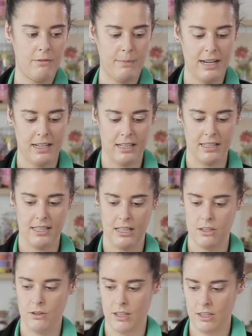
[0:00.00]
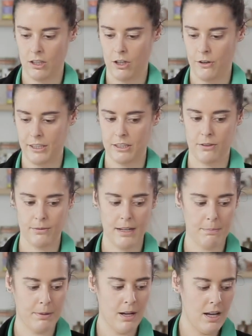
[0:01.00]
of making a stencil that's not going to
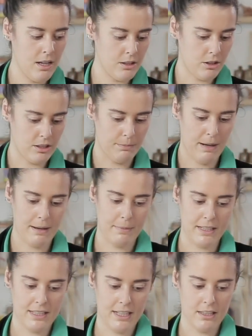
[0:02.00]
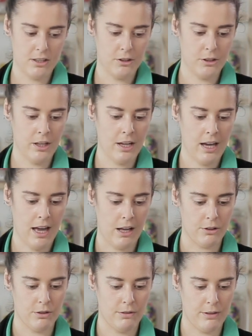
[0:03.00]
rip. So to make my stencil, I'll
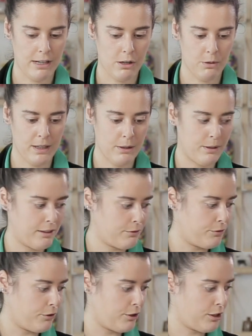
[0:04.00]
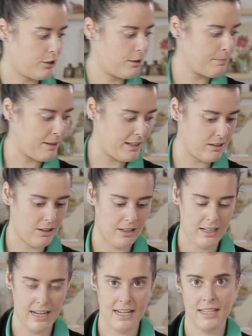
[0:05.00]
do a very quick one for you, but you can
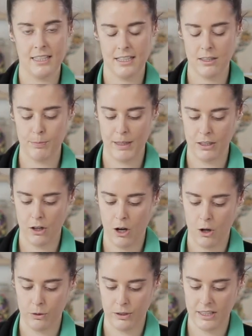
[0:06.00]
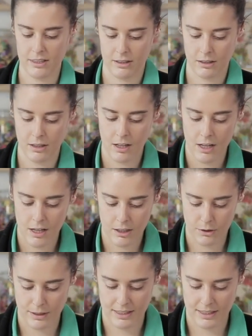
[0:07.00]
easily spend a whole lesson doing